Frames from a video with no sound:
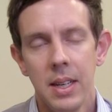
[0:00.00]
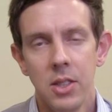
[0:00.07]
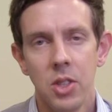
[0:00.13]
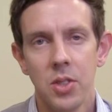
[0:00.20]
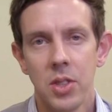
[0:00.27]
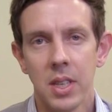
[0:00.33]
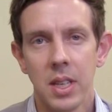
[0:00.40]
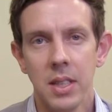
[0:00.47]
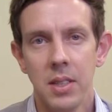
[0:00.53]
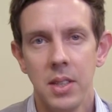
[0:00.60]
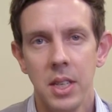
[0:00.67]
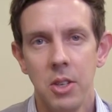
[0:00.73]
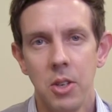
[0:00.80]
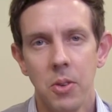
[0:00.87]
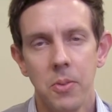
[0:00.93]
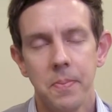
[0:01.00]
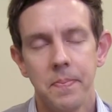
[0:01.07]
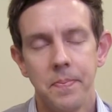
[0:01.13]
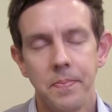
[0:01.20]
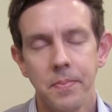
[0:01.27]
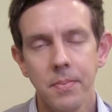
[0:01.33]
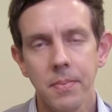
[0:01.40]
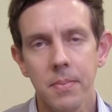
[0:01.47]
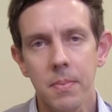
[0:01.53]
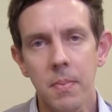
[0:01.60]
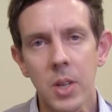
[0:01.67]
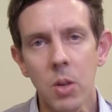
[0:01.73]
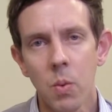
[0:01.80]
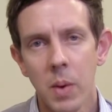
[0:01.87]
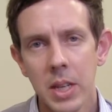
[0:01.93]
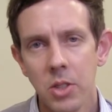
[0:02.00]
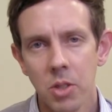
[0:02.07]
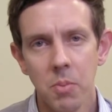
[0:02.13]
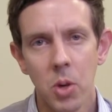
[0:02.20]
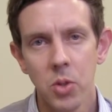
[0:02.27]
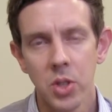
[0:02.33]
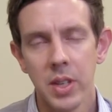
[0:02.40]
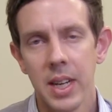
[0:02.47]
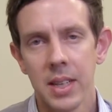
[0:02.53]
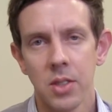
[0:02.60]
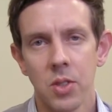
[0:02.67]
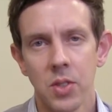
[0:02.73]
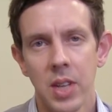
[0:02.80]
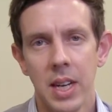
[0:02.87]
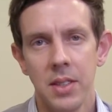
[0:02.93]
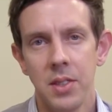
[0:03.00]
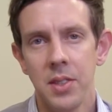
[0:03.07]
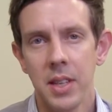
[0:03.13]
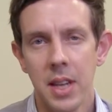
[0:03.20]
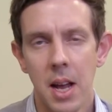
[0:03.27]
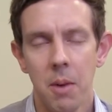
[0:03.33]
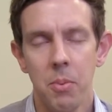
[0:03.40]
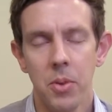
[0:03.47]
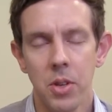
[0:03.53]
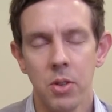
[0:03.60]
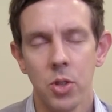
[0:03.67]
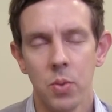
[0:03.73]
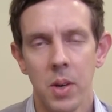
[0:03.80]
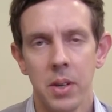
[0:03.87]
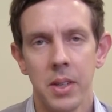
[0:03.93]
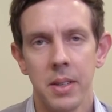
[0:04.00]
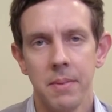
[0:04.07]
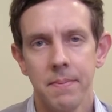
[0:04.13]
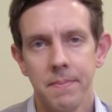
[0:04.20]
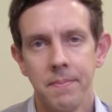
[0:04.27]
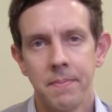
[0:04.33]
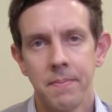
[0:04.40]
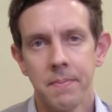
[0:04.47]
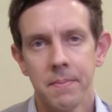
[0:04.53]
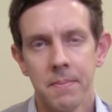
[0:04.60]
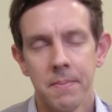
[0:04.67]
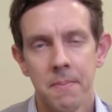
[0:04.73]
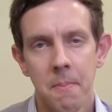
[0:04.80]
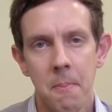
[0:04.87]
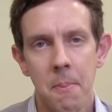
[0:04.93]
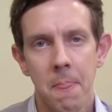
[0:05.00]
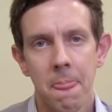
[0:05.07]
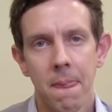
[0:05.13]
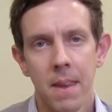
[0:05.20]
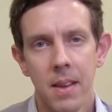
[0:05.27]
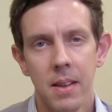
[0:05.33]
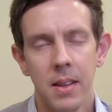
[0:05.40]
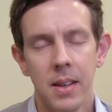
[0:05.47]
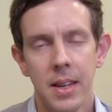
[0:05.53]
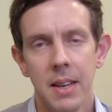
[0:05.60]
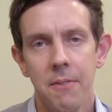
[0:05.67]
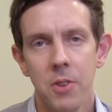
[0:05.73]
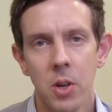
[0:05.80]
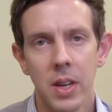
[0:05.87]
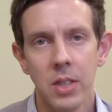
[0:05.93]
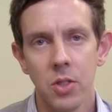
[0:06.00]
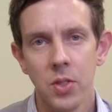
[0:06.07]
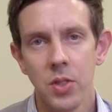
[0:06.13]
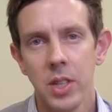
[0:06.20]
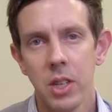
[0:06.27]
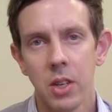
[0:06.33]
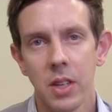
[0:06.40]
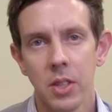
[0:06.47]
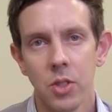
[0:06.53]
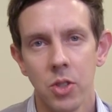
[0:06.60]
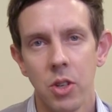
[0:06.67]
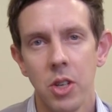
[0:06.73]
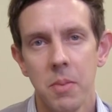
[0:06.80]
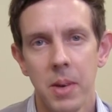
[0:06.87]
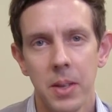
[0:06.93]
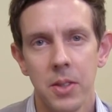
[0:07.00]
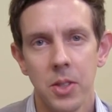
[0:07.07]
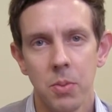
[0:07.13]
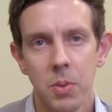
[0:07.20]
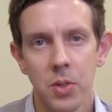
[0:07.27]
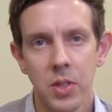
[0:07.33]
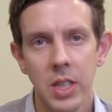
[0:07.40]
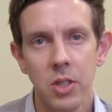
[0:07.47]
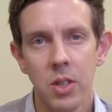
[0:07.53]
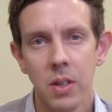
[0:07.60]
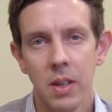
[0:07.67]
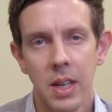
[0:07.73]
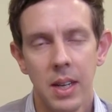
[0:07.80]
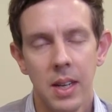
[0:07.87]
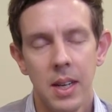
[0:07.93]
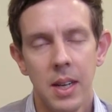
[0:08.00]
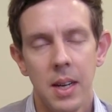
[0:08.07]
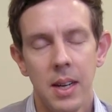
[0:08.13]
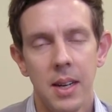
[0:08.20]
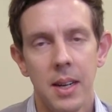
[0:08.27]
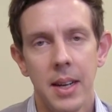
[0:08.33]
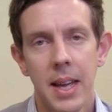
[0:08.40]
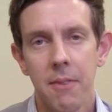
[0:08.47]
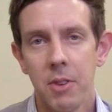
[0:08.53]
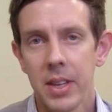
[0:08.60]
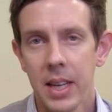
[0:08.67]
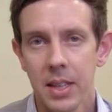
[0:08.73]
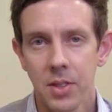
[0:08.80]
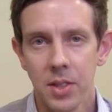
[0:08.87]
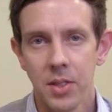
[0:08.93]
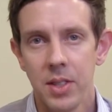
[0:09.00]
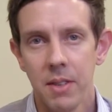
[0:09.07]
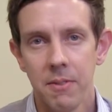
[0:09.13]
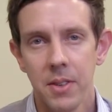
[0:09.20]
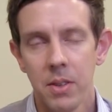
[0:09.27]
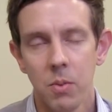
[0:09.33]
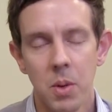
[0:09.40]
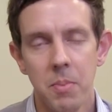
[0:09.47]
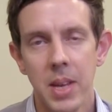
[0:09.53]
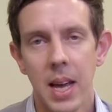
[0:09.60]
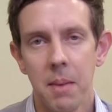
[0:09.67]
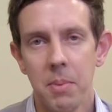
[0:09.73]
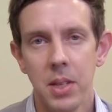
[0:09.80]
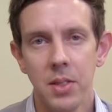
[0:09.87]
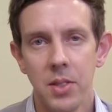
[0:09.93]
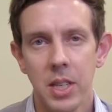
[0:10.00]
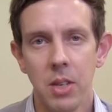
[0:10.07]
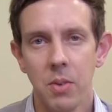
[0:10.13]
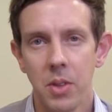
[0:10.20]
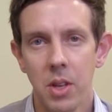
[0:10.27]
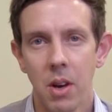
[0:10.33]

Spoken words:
just to continue range of motion exercises and to help with your swelling. If you're interested or concerned about this procedure, every case is different. We'd be happy to see you in the